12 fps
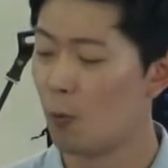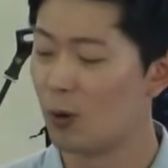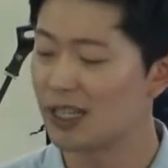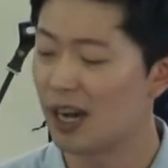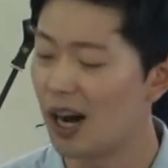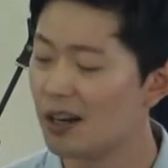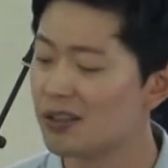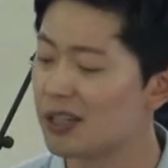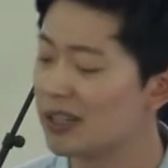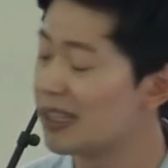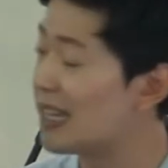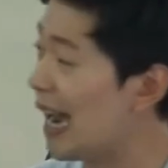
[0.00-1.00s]
was
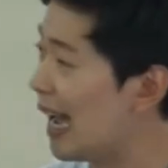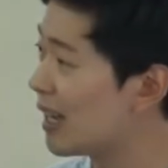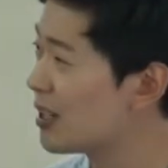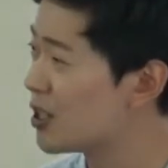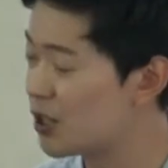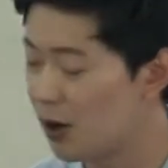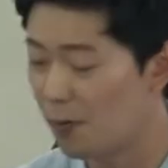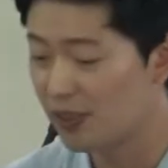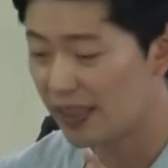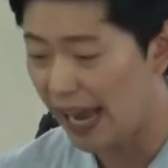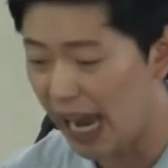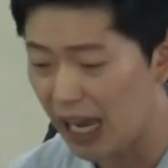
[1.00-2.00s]
under attack. So
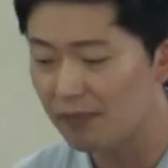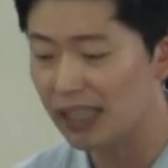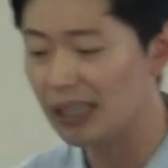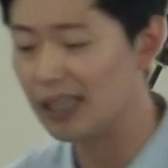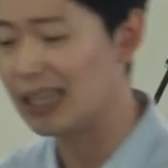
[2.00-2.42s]
David